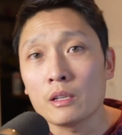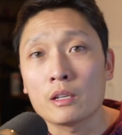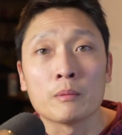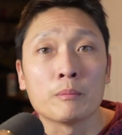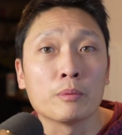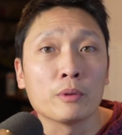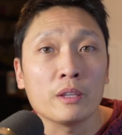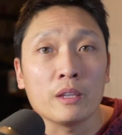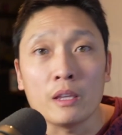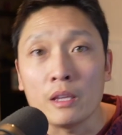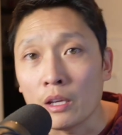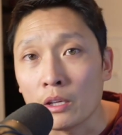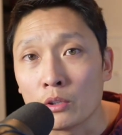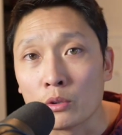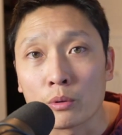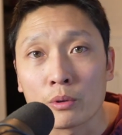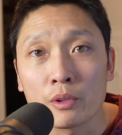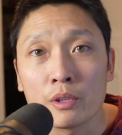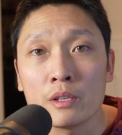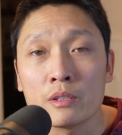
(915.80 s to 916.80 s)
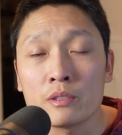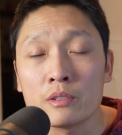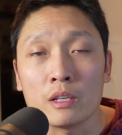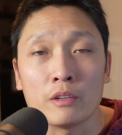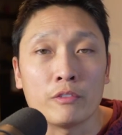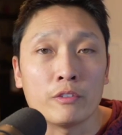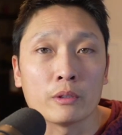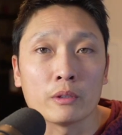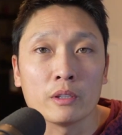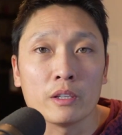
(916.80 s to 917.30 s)
completely ignore this
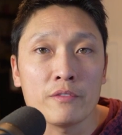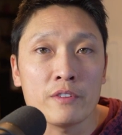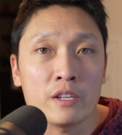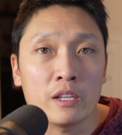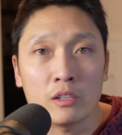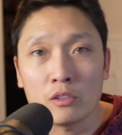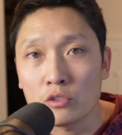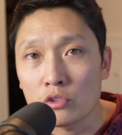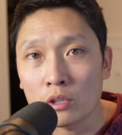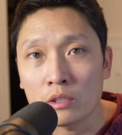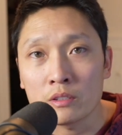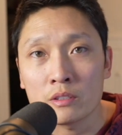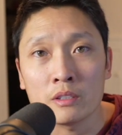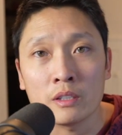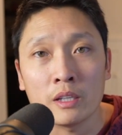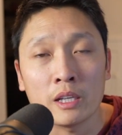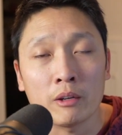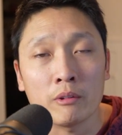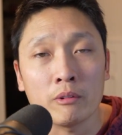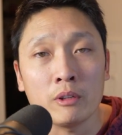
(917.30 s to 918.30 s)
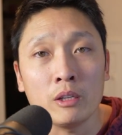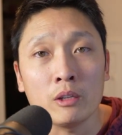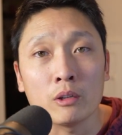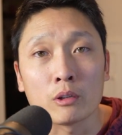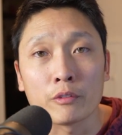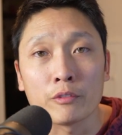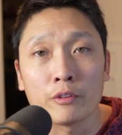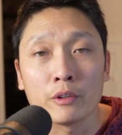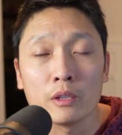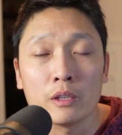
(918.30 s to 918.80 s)
if you're living in Johnson County or
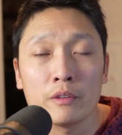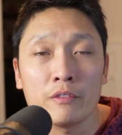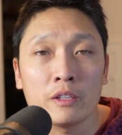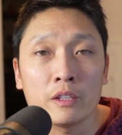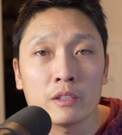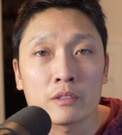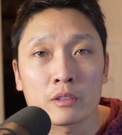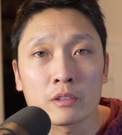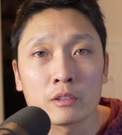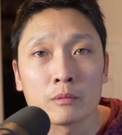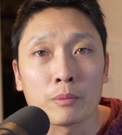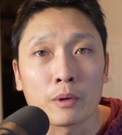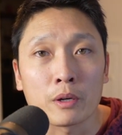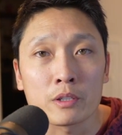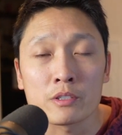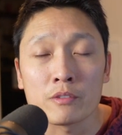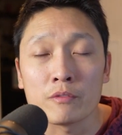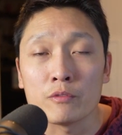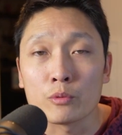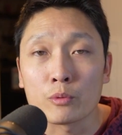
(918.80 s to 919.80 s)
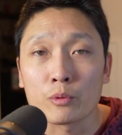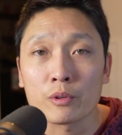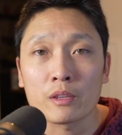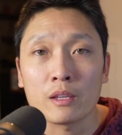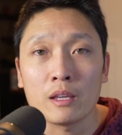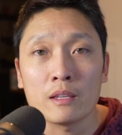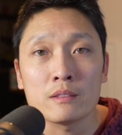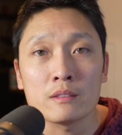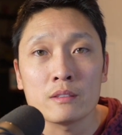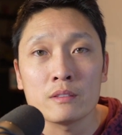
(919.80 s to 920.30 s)
if you're living in certain parts of North
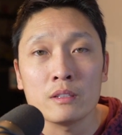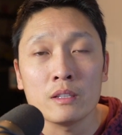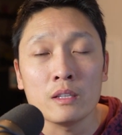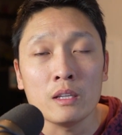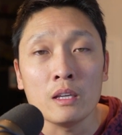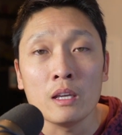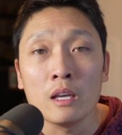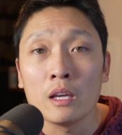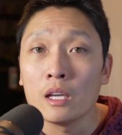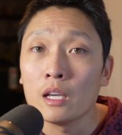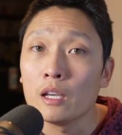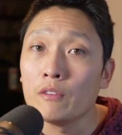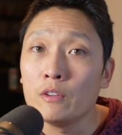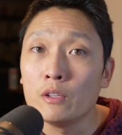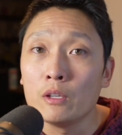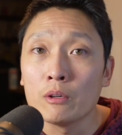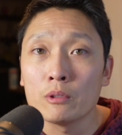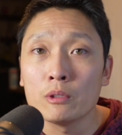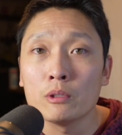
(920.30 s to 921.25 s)
Kansas City. If you don't